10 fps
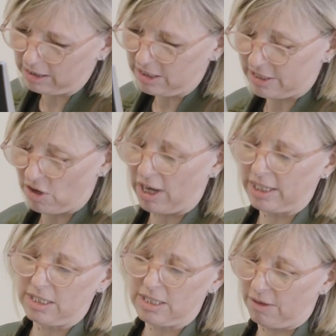
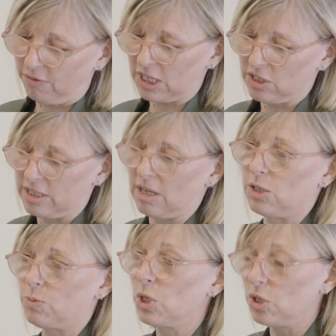designers, like fashion
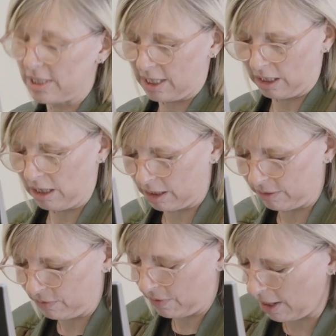designers, were using kind
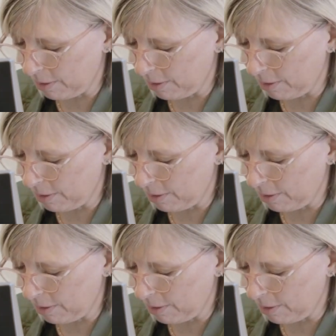of